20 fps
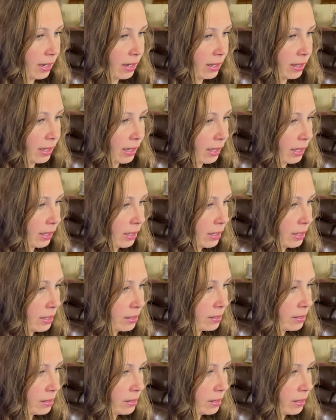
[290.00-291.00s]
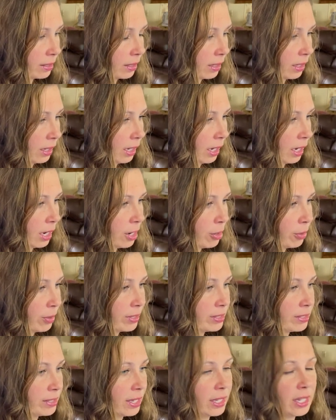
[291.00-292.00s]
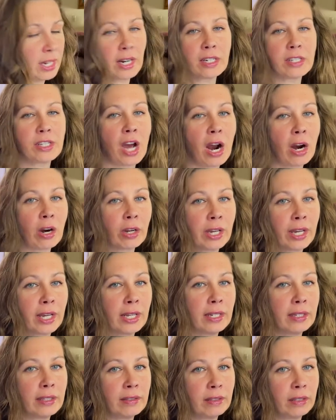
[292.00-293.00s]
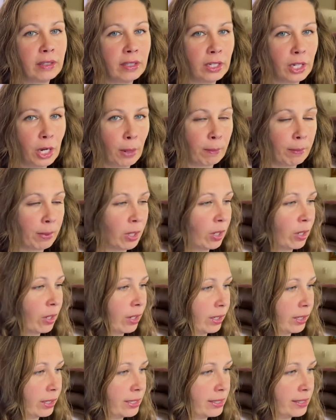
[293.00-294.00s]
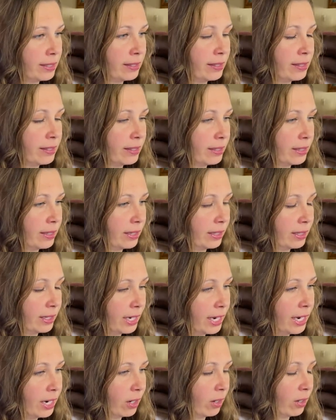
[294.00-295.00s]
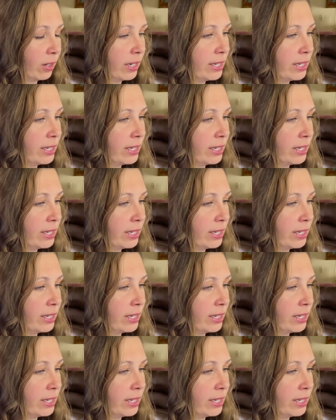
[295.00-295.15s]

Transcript: like this. And you can see that our target number is here.